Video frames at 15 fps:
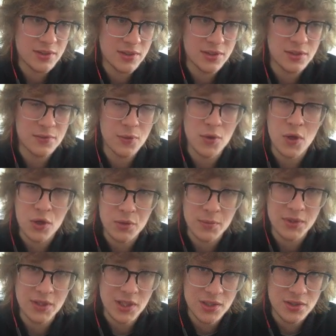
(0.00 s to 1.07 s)
This is for
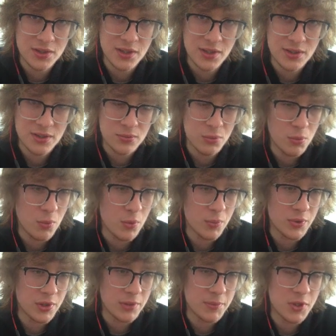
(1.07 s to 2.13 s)
documentation tests. We won't
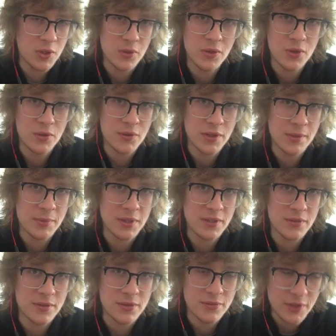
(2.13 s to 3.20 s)
really be going over them in
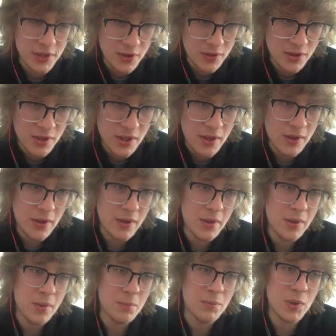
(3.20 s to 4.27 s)
this video,
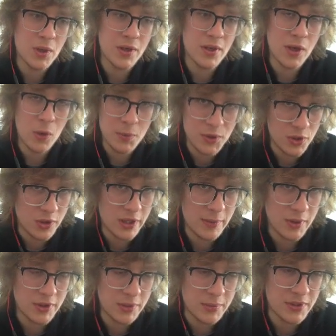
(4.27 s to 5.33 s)
but I'll be talking
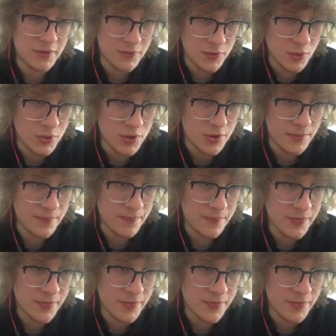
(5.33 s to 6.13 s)
about them in the future.